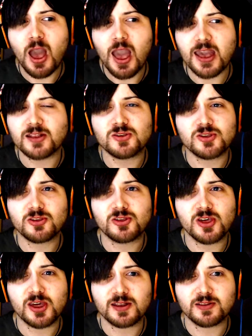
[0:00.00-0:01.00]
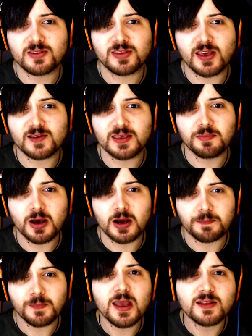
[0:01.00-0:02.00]
It's just Chicken's sexy mug.
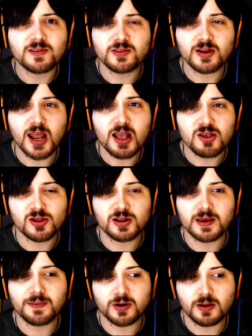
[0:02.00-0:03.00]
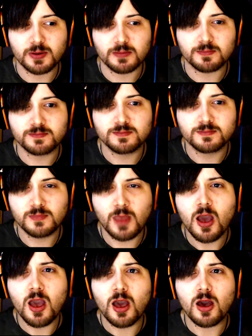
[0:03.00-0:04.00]
It's not actually a problem.
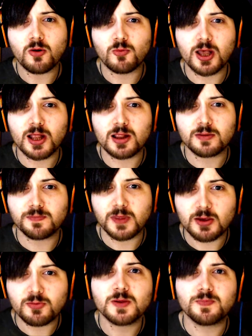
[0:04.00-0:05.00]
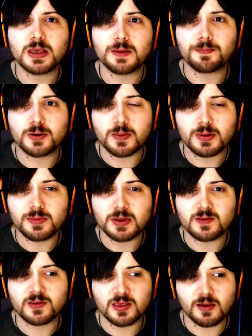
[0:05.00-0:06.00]
Well, it would be a problem
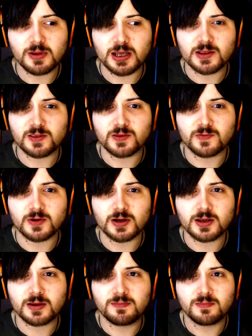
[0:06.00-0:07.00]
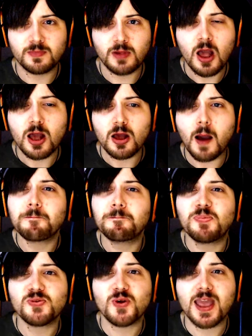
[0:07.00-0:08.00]
in some lines of work.
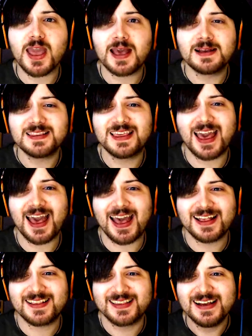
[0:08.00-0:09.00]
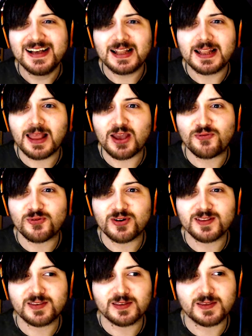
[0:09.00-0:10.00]
Three! Yes! Like, for
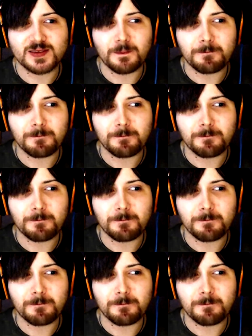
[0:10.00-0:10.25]
instance,